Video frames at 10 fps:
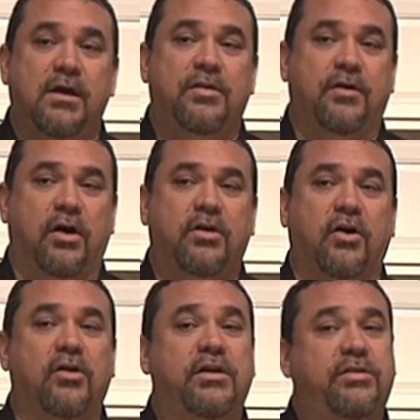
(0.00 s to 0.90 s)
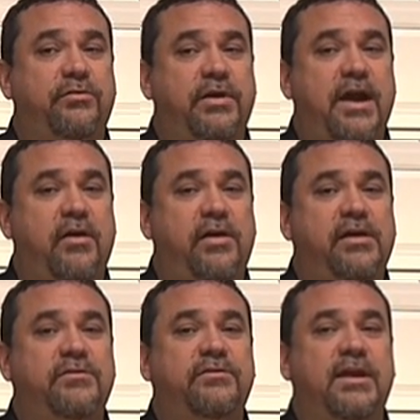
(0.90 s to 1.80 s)
There are currently 3
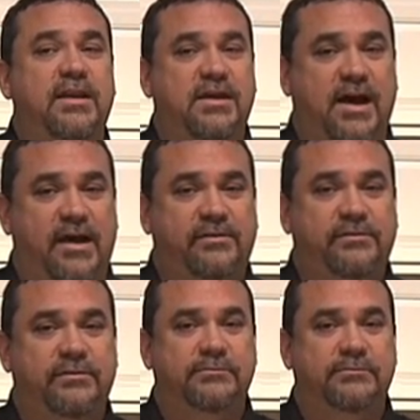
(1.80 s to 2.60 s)
areas in cuts.